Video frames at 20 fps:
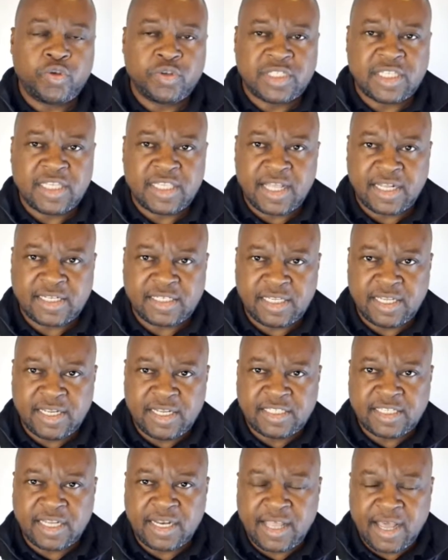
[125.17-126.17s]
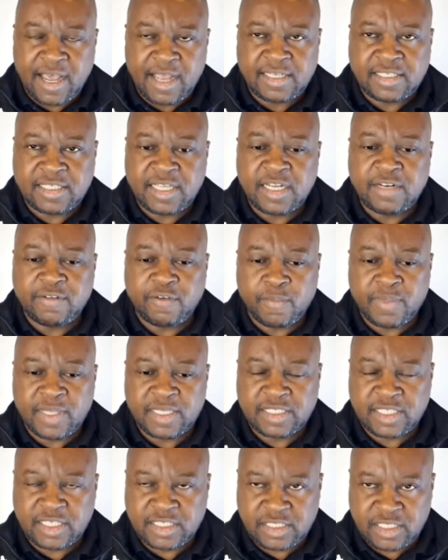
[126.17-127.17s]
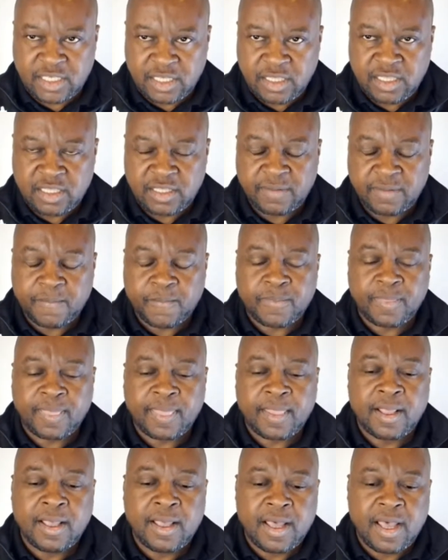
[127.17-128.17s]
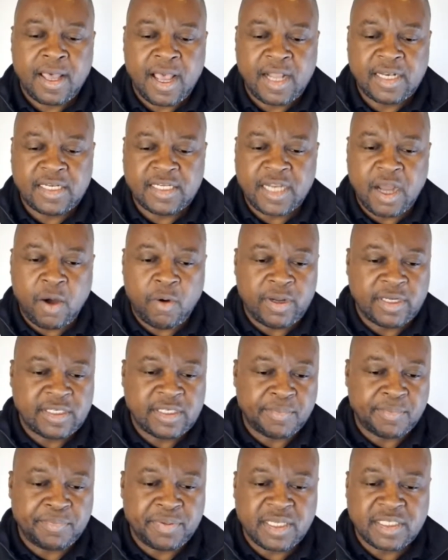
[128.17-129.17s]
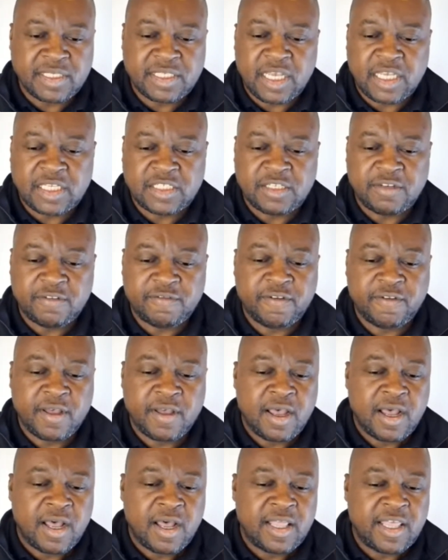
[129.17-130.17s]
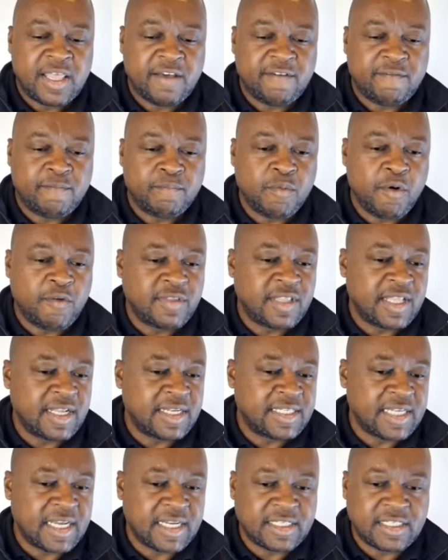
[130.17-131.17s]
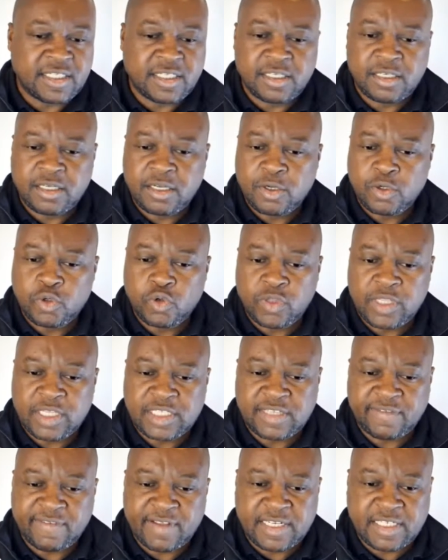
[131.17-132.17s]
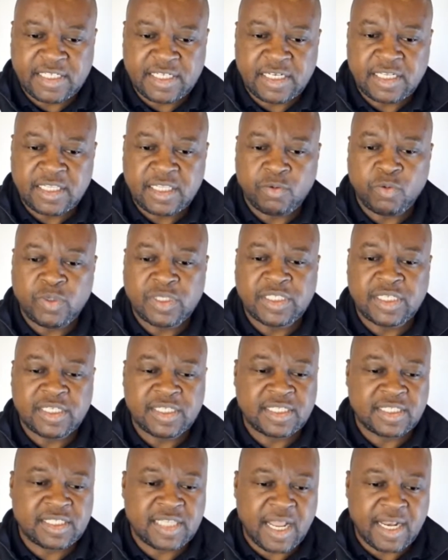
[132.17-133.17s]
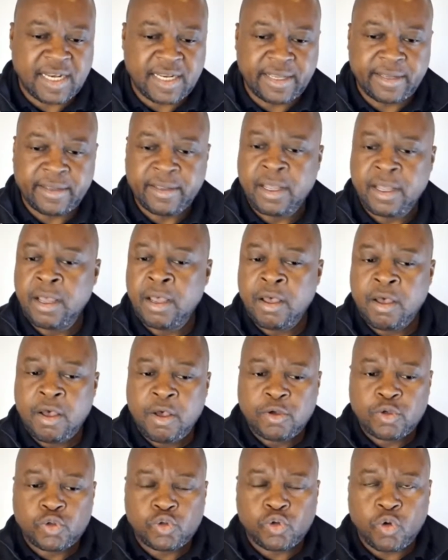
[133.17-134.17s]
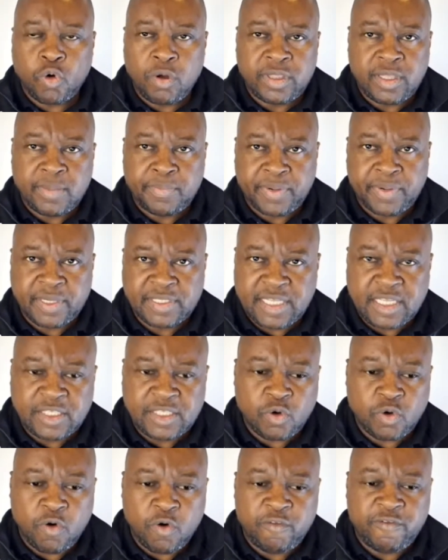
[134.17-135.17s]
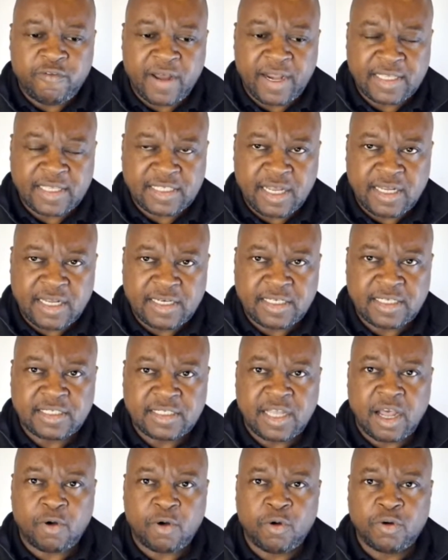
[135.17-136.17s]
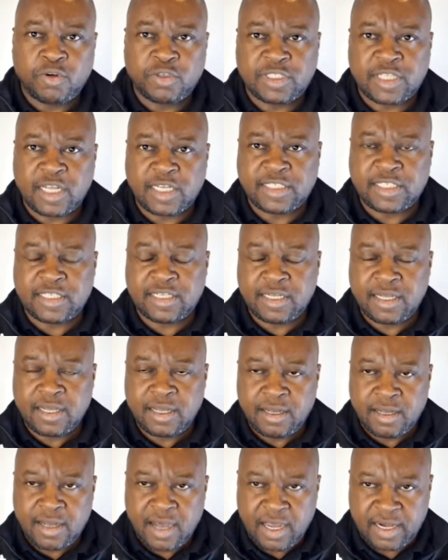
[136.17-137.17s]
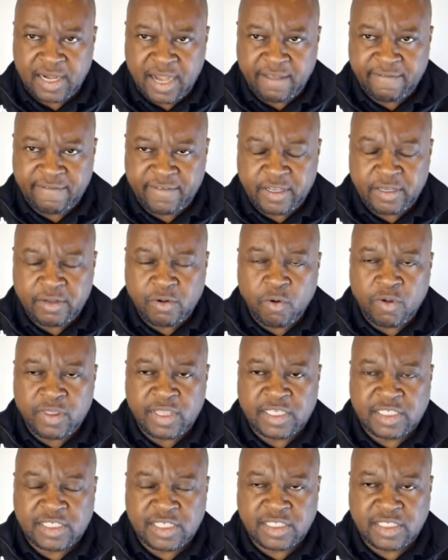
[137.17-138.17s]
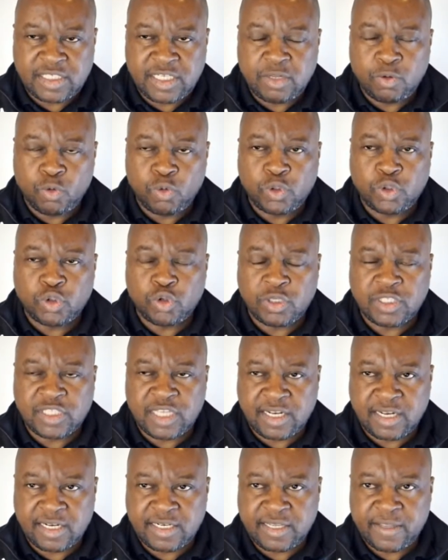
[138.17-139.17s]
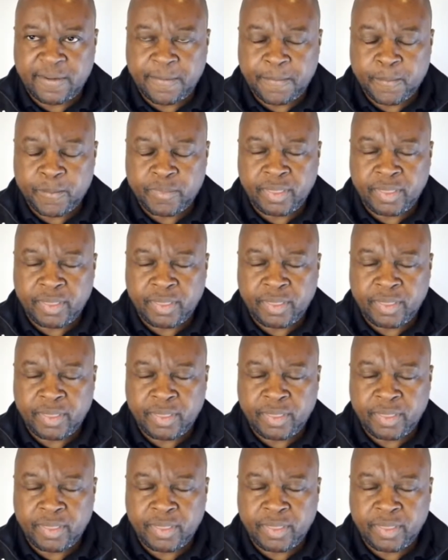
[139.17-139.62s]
you see that initially I said from the 16th, and now it appears as if they've moved the date to the 17th, which is Sunday. So the presidents of various countries are going to start arriving on the 16th, which is on Saturday.